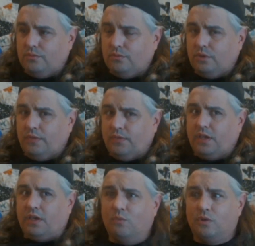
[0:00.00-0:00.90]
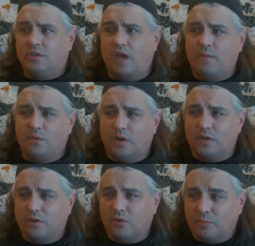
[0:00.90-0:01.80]
I think at one time I wanted to
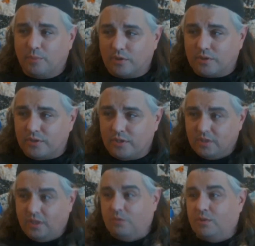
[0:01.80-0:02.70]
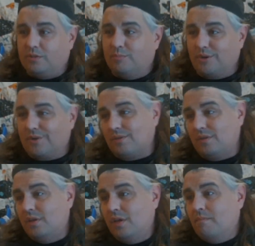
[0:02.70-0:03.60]
go to Berkeley. He went to Berkeley.
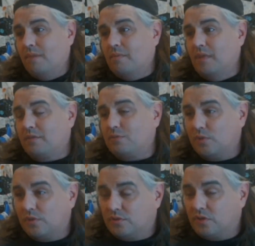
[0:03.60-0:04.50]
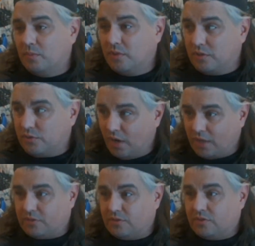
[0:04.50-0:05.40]
Maybe that's where some of the
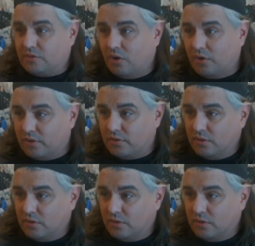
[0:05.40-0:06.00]
attraction started.